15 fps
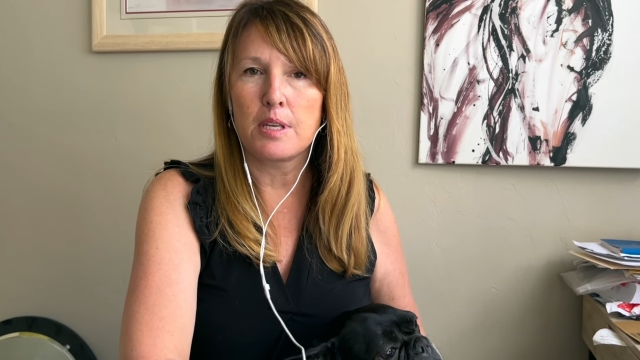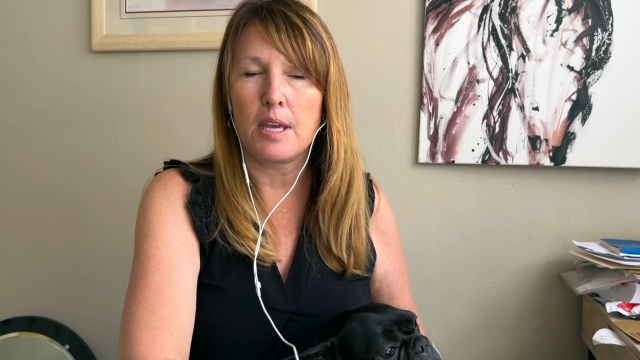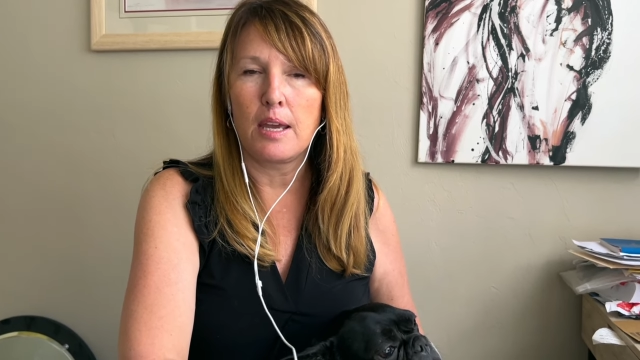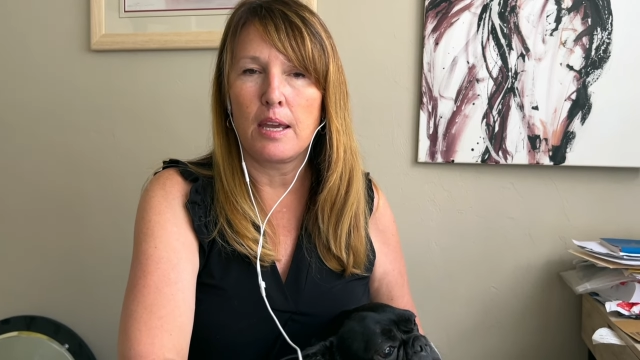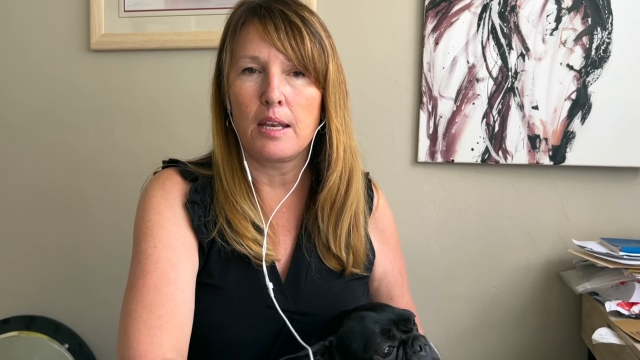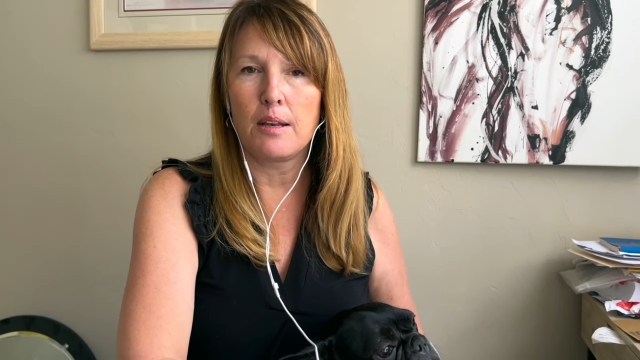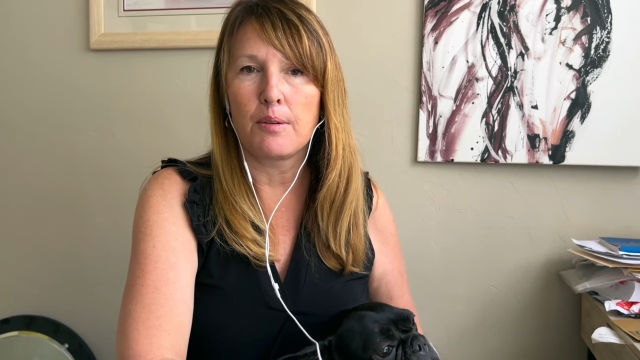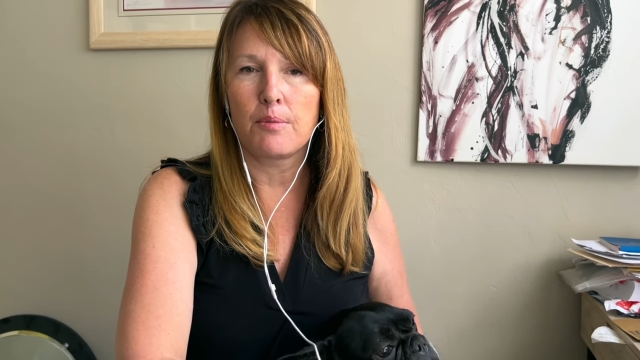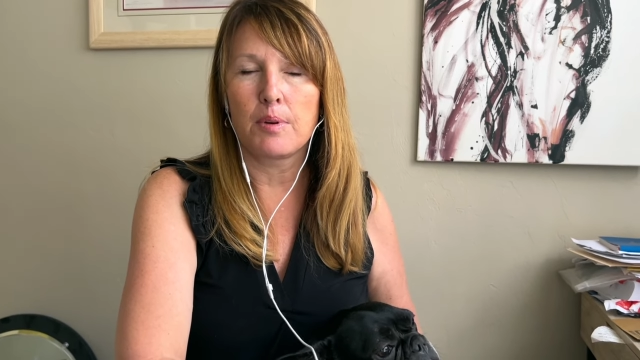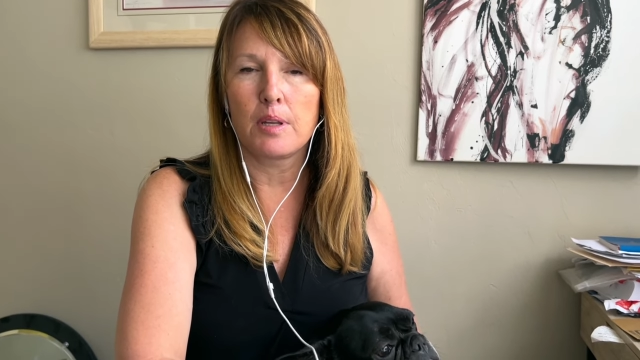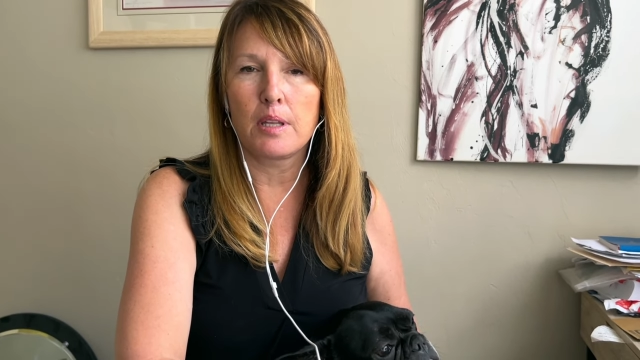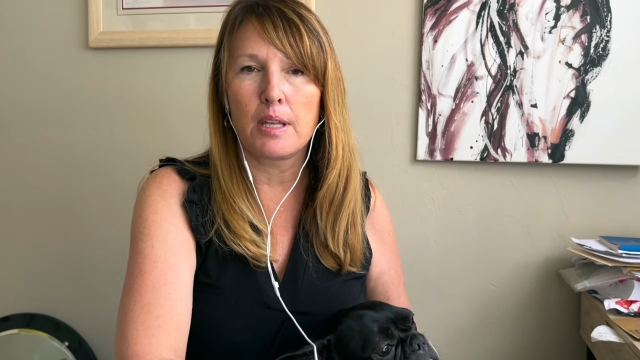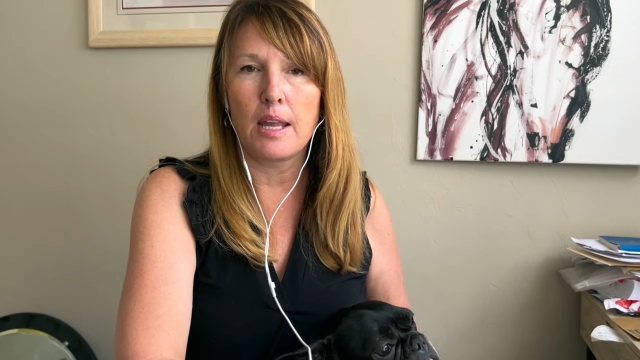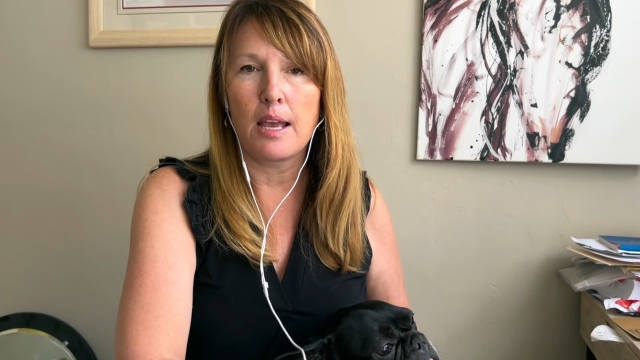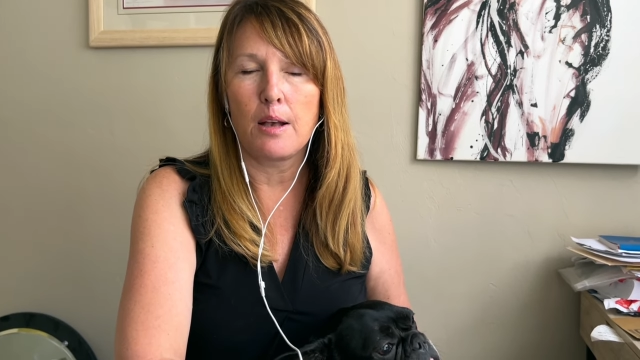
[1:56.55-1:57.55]
and it
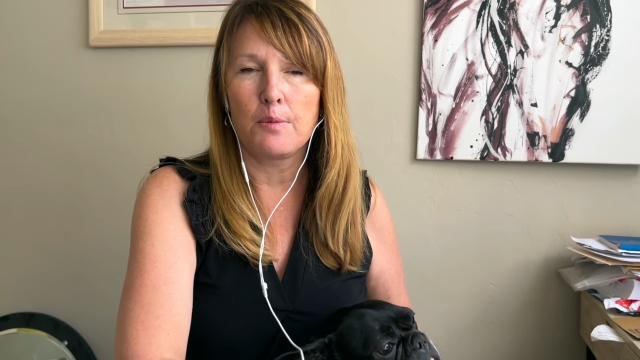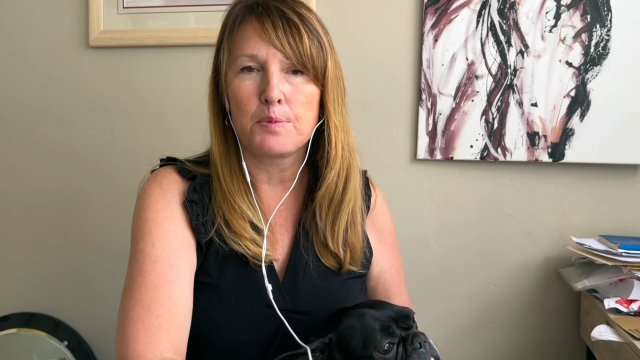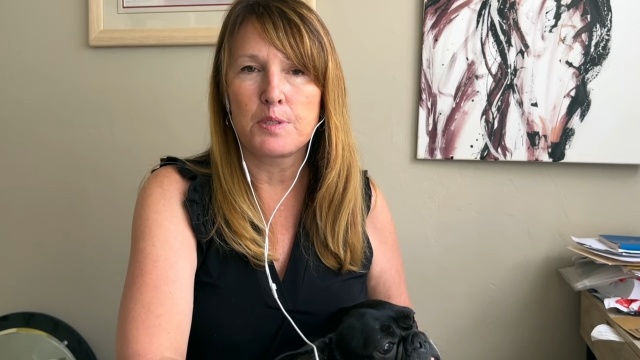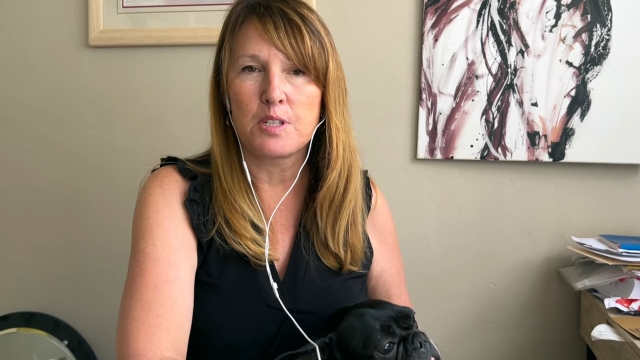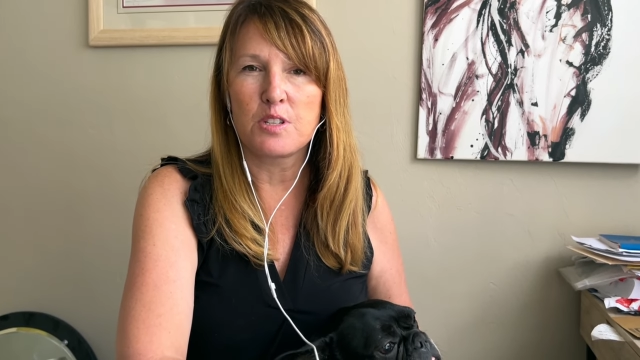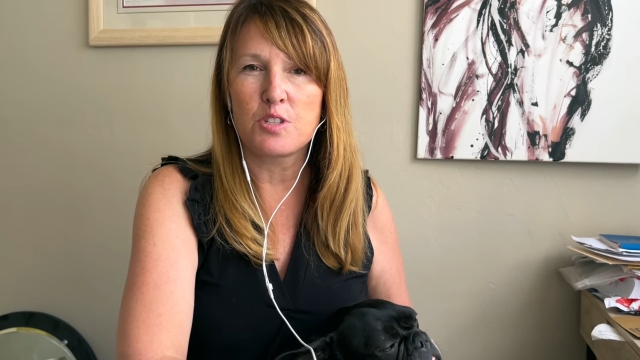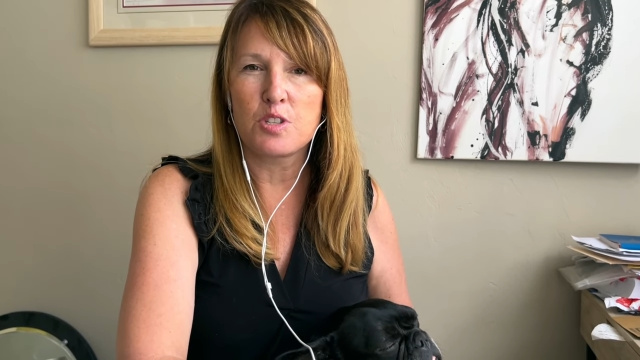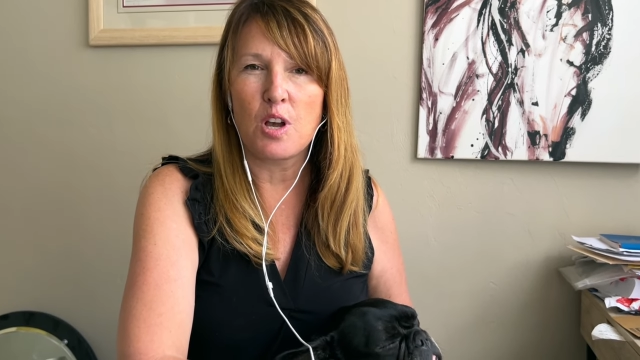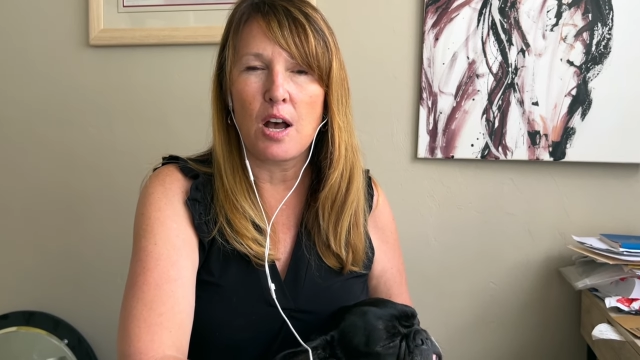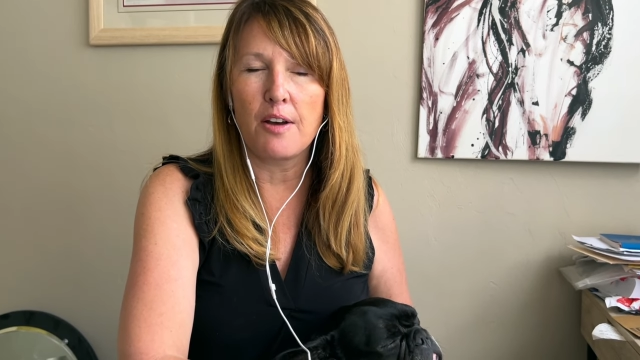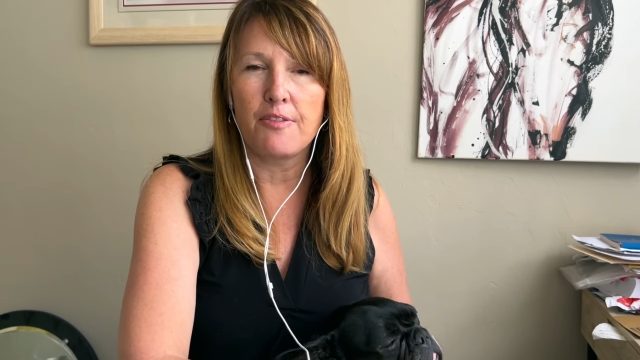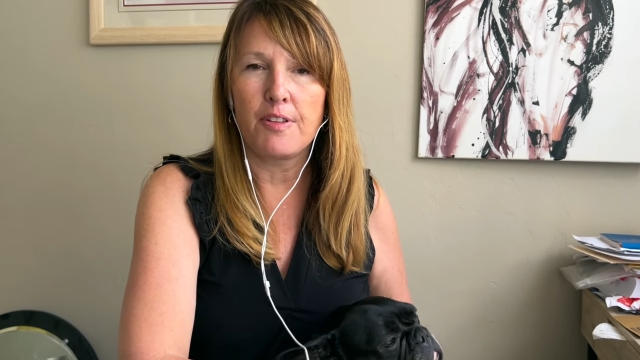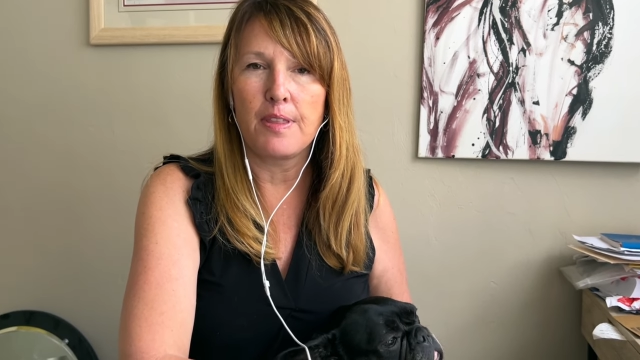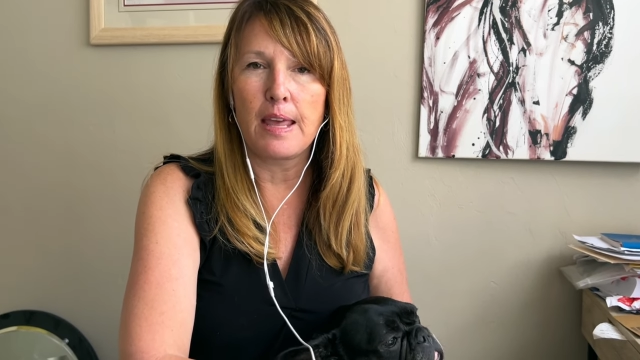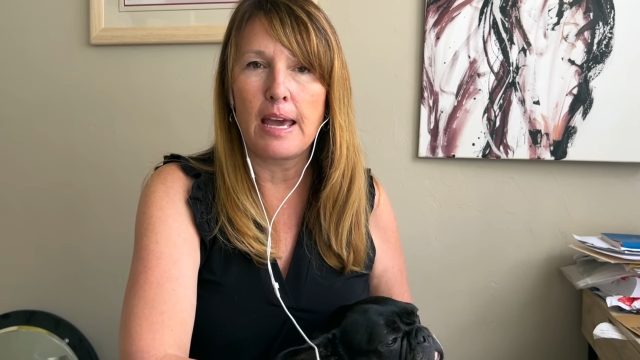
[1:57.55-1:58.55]
really helps to
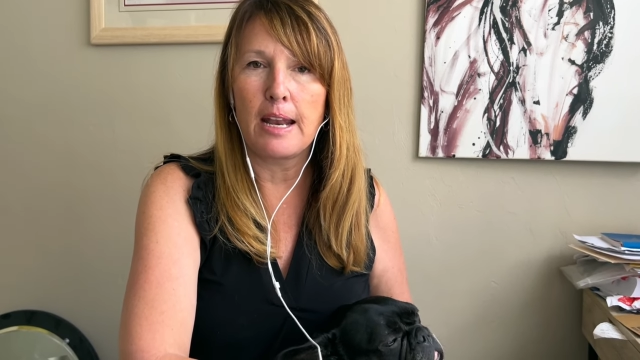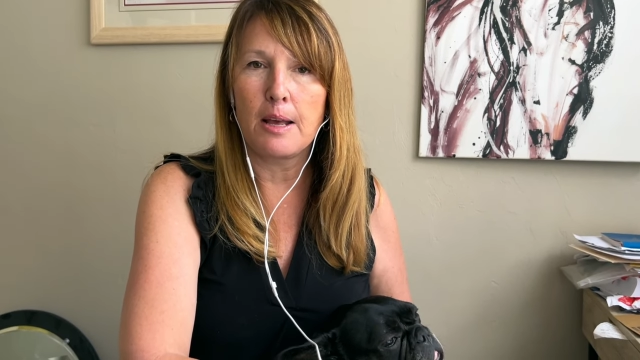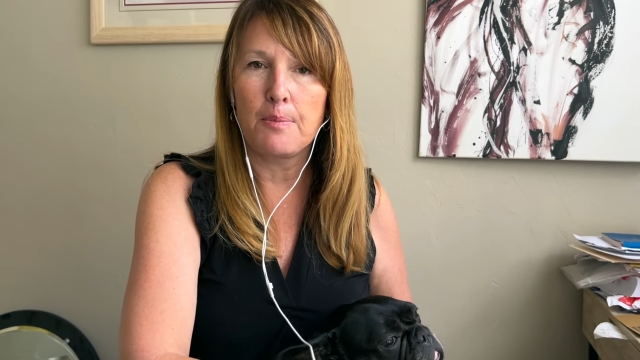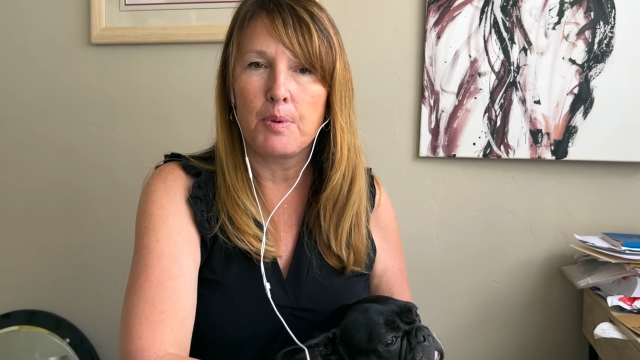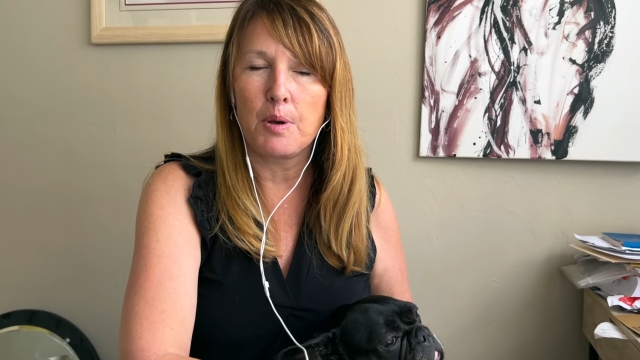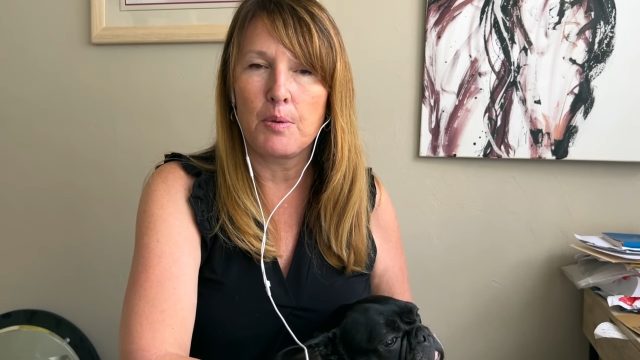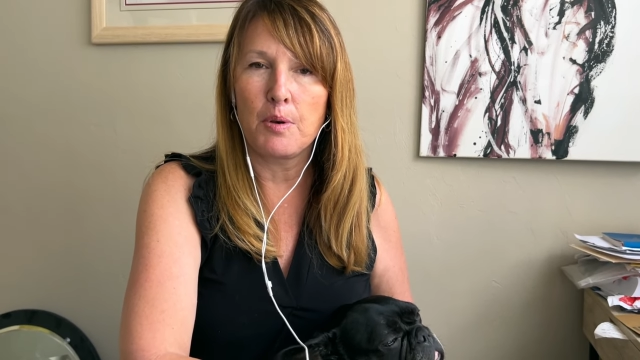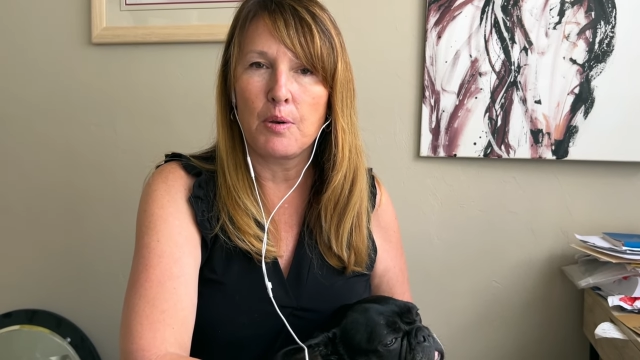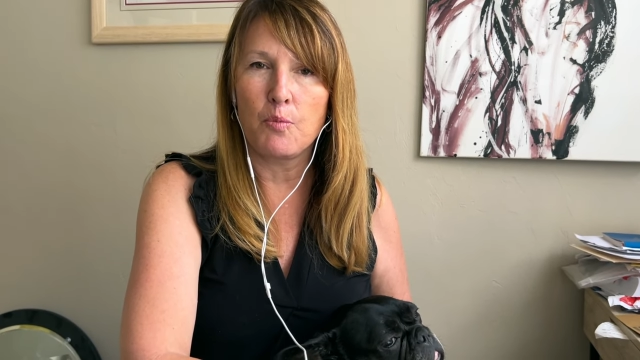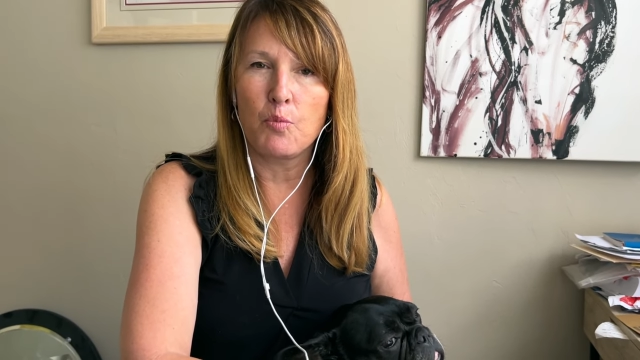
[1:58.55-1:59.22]
soften that up and